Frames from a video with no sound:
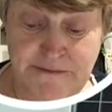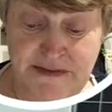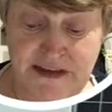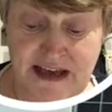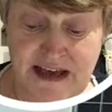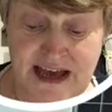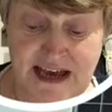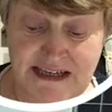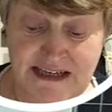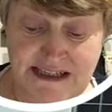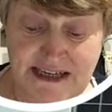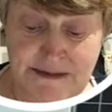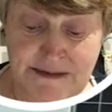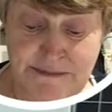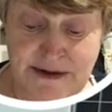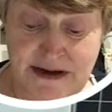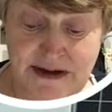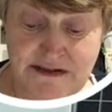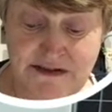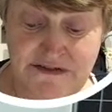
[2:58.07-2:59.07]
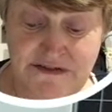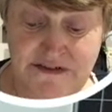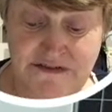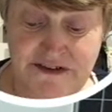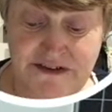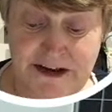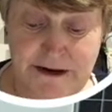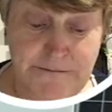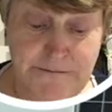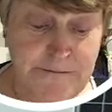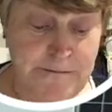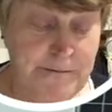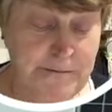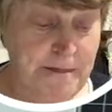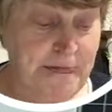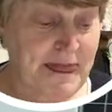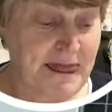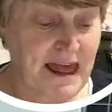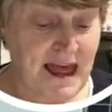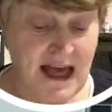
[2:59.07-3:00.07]
at £18.50.
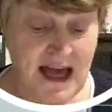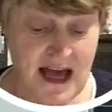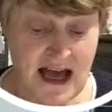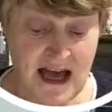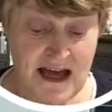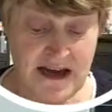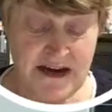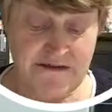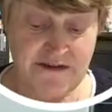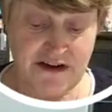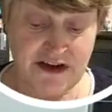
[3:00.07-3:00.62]
And if